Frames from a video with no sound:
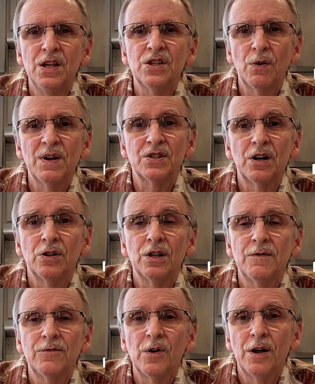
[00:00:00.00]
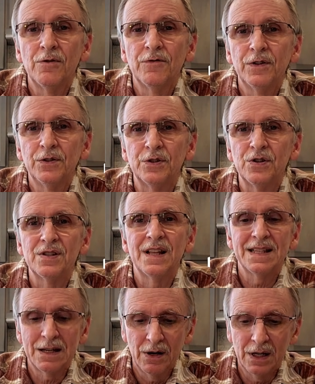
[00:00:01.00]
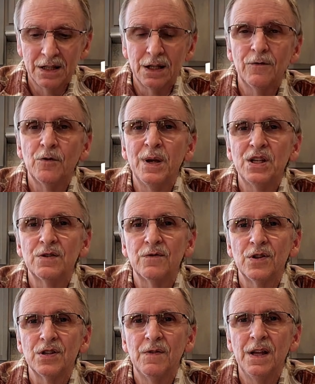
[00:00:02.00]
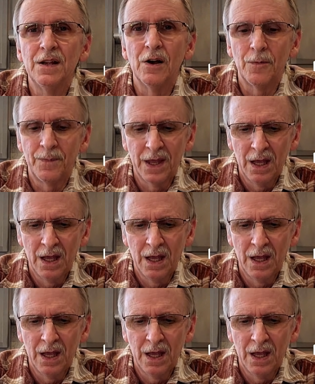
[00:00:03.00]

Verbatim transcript: So I started looking for other filters, and that's how I got the information for this video.